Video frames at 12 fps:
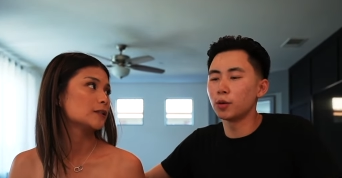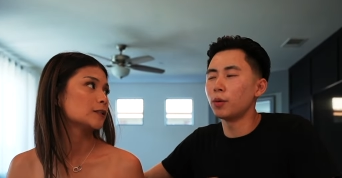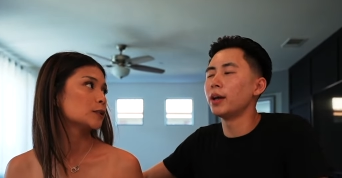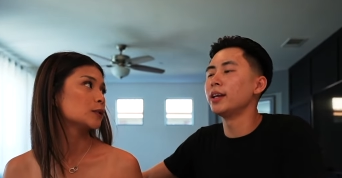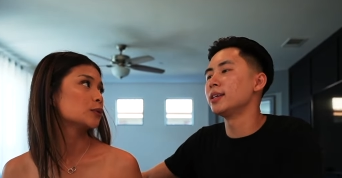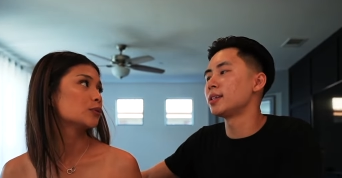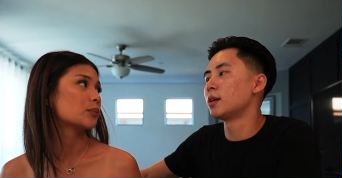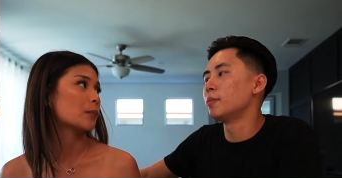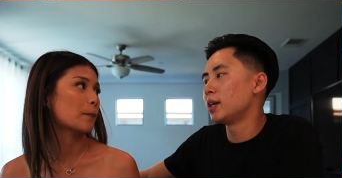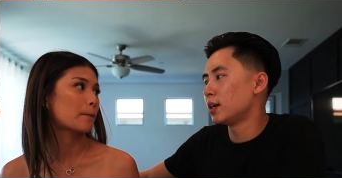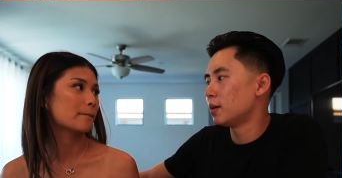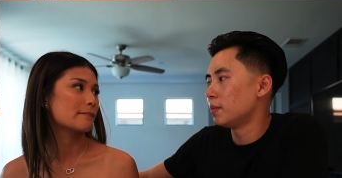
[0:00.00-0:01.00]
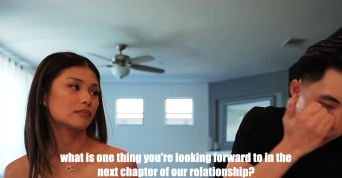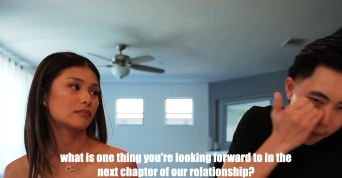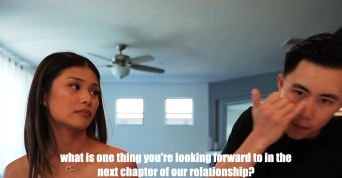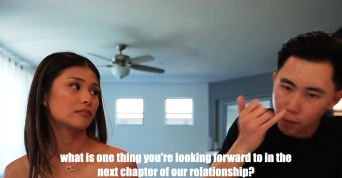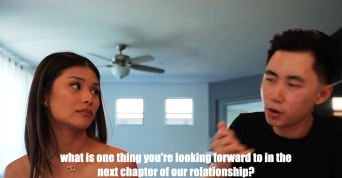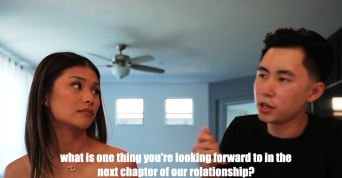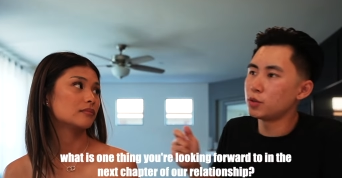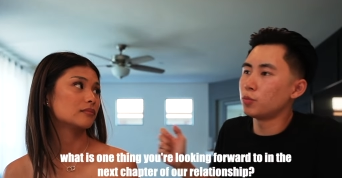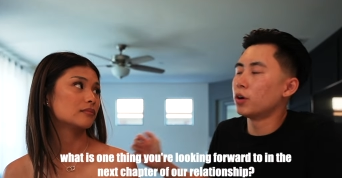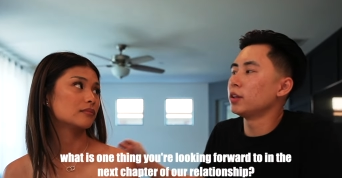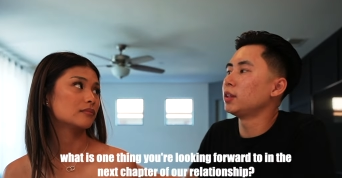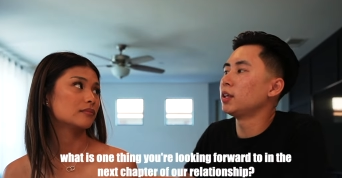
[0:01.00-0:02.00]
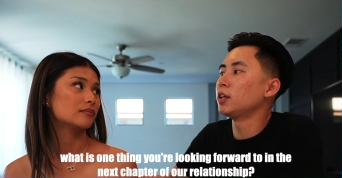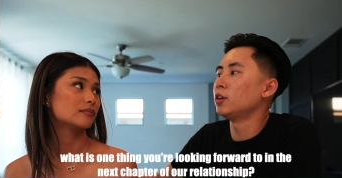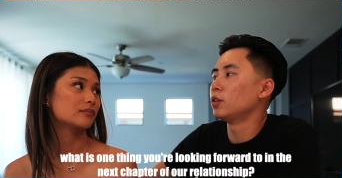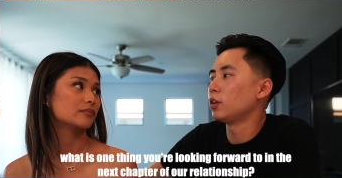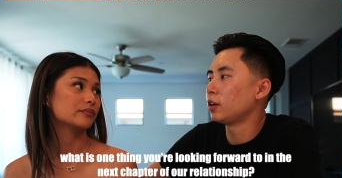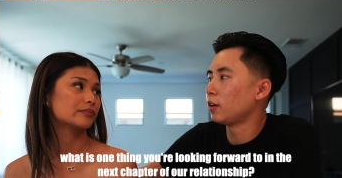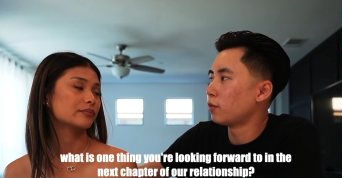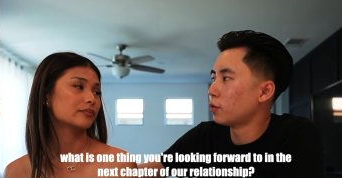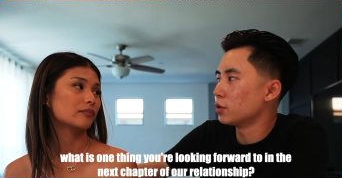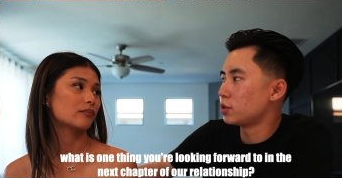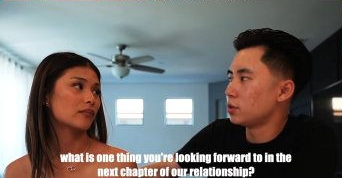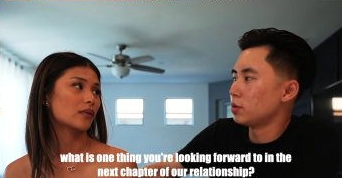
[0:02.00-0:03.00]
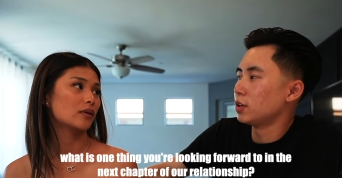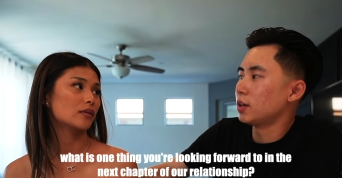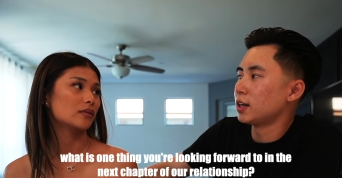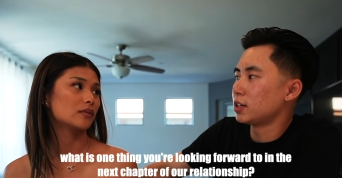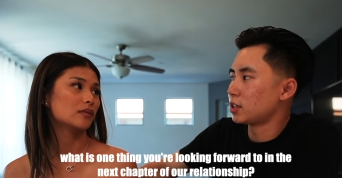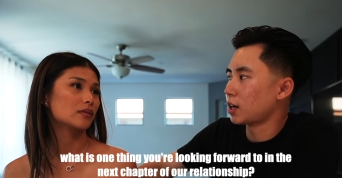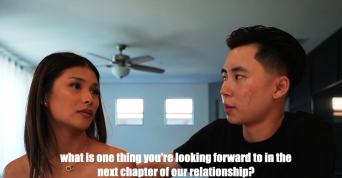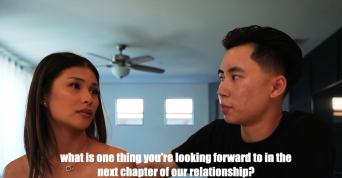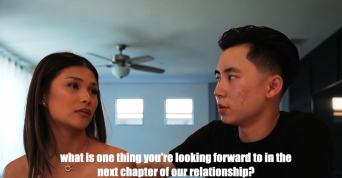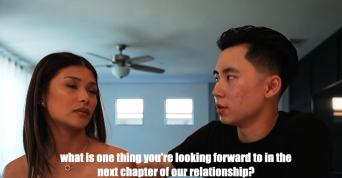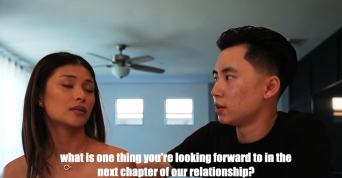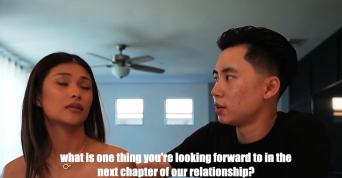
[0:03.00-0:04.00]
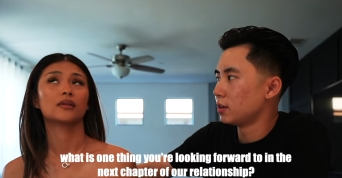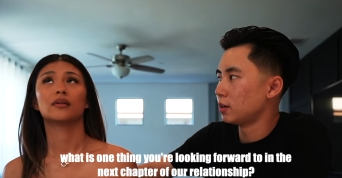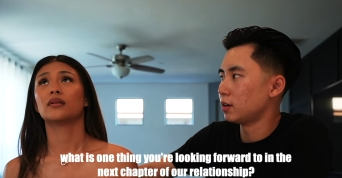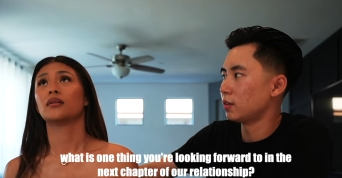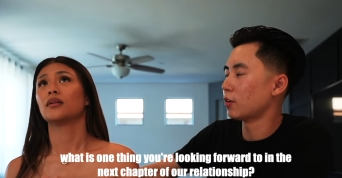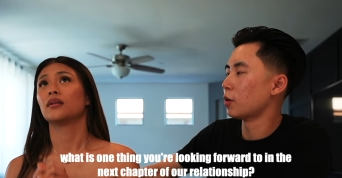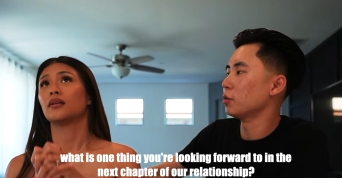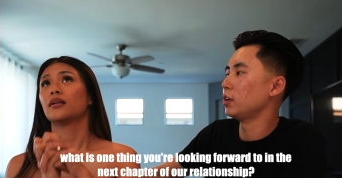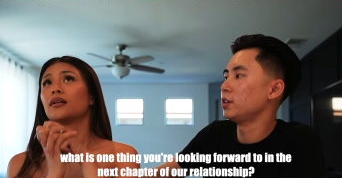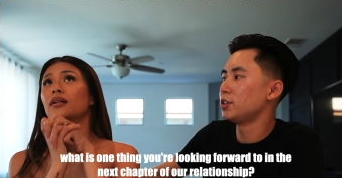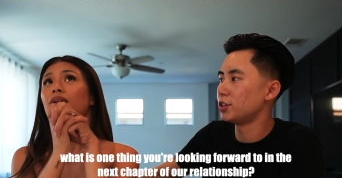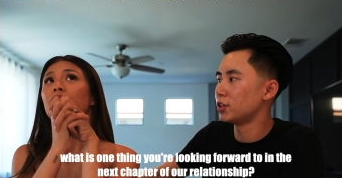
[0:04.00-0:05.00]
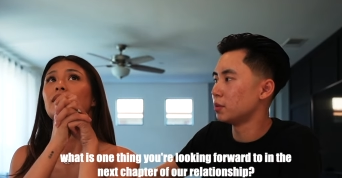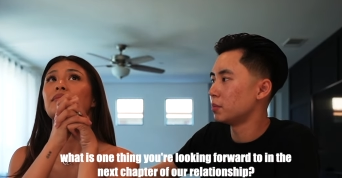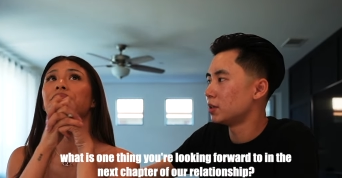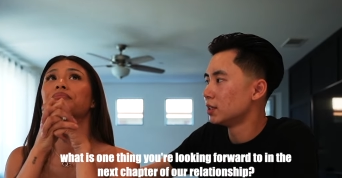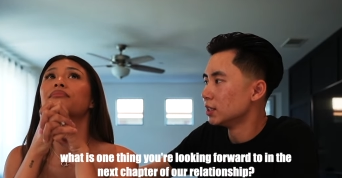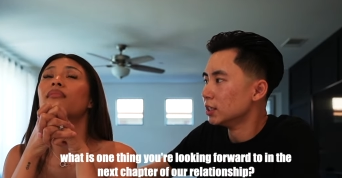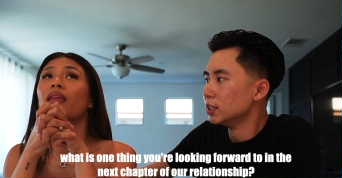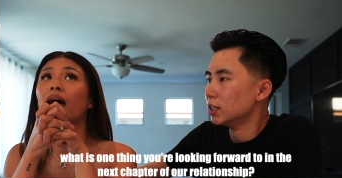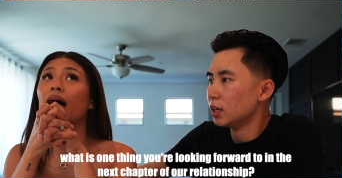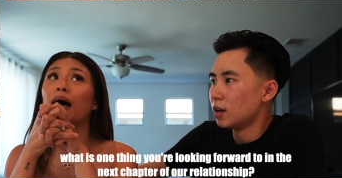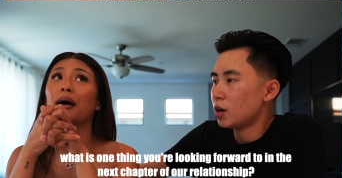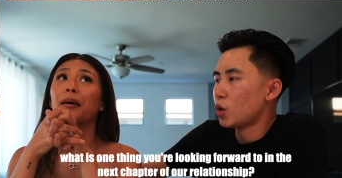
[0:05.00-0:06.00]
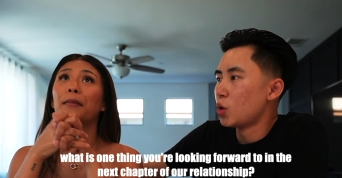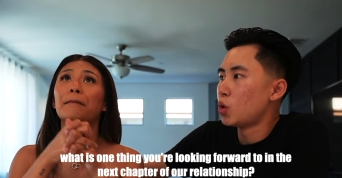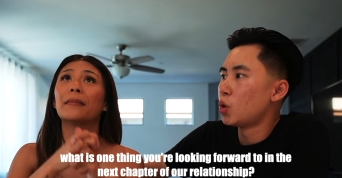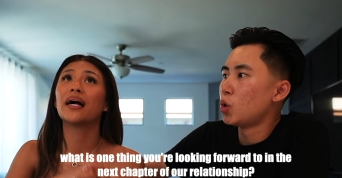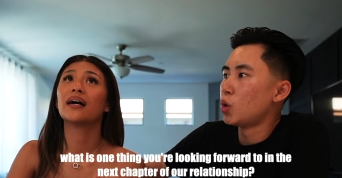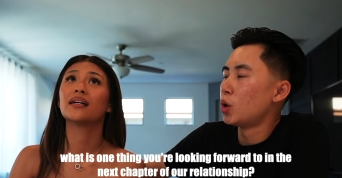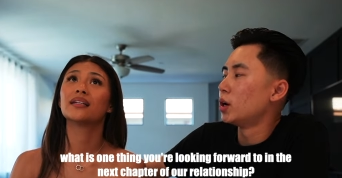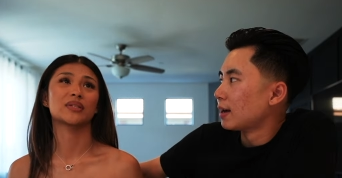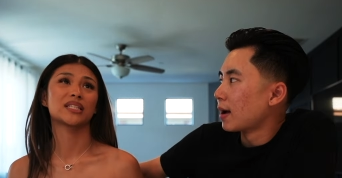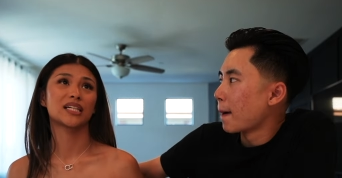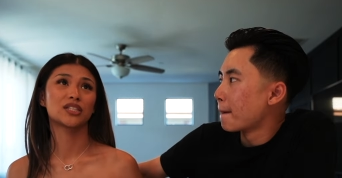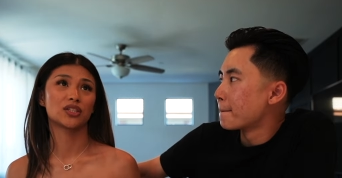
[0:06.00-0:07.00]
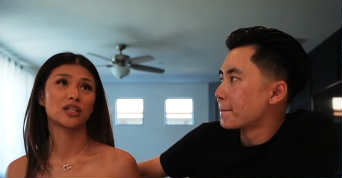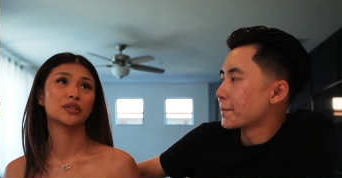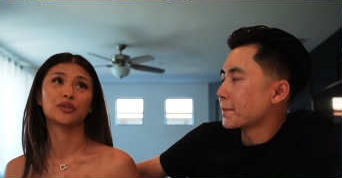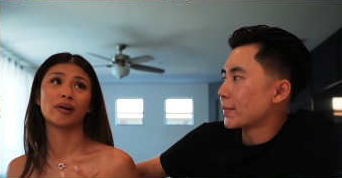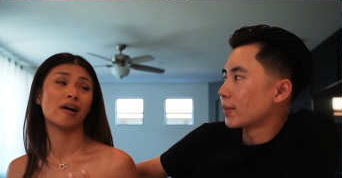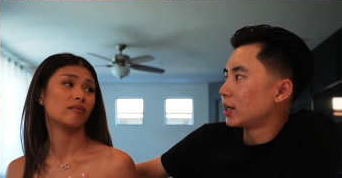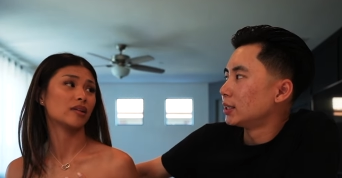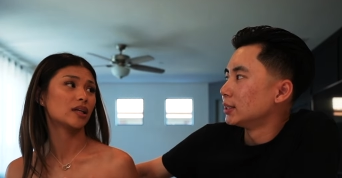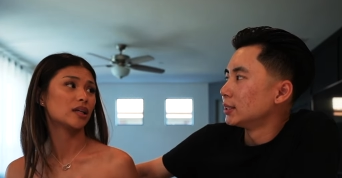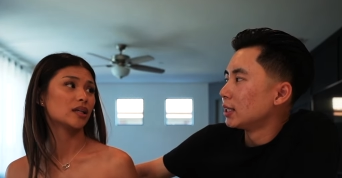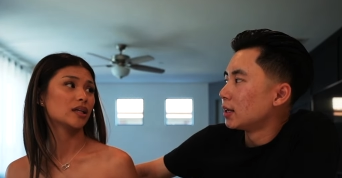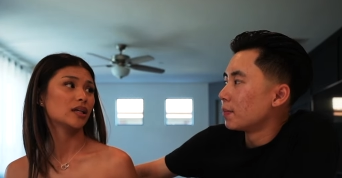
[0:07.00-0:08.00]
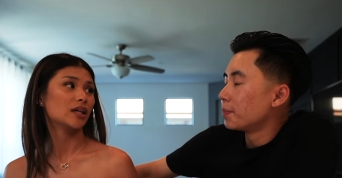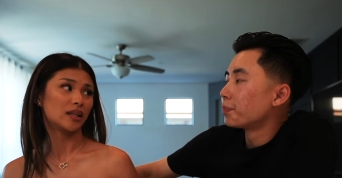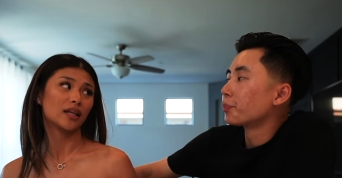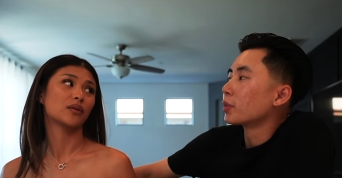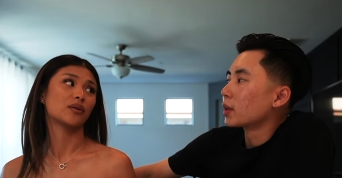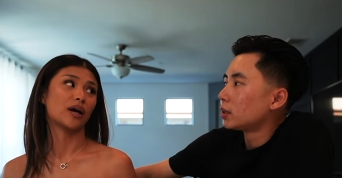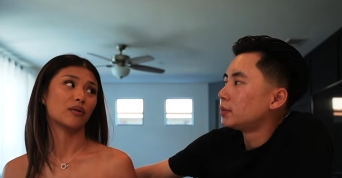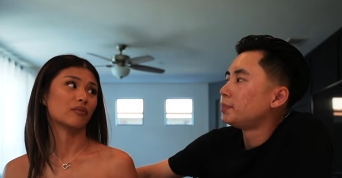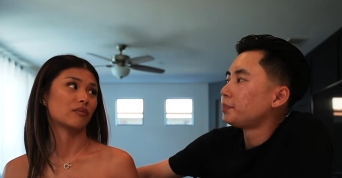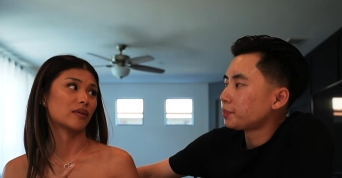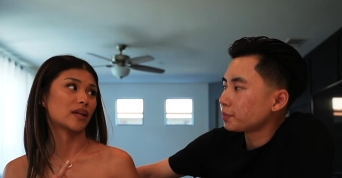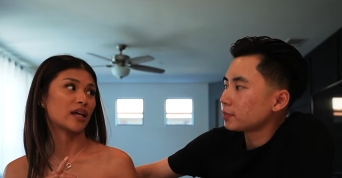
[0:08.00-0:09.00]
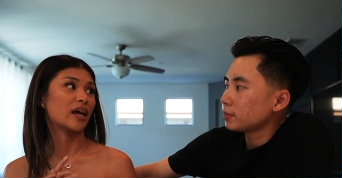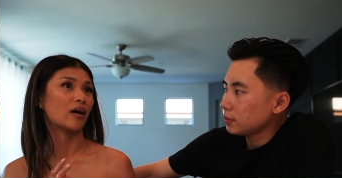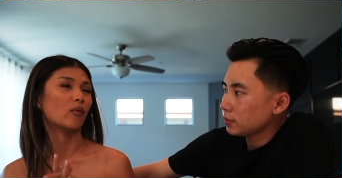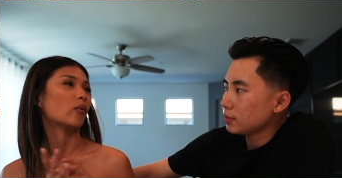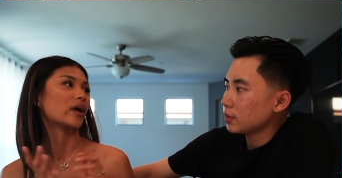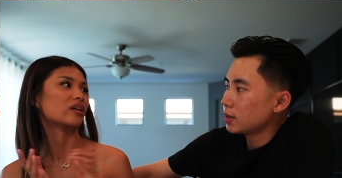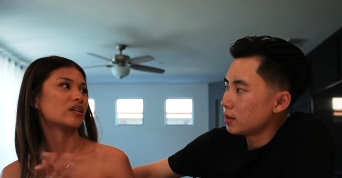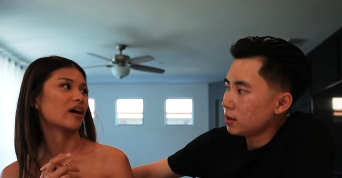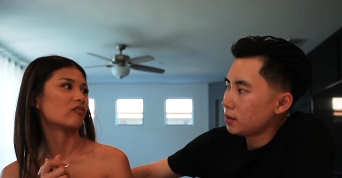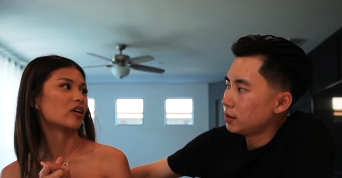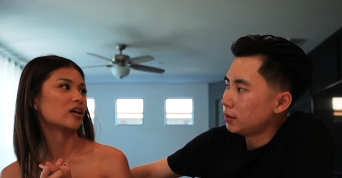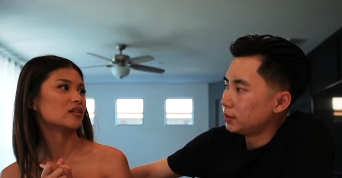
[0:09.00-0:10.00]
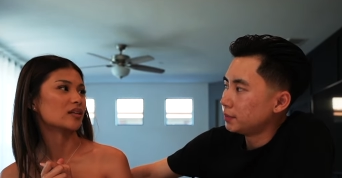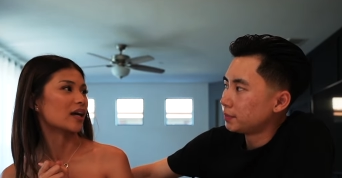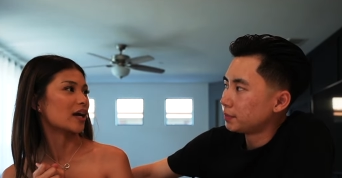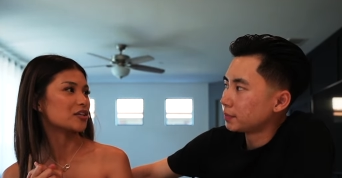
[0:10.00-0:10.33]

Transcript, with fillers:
Speaker 1: the wedding is coming up, what is one thing you're looking forward to in the next chapter of our relationship?
Speaker 2: Um, besides like traveling, I think I can't wait to have kids. Like I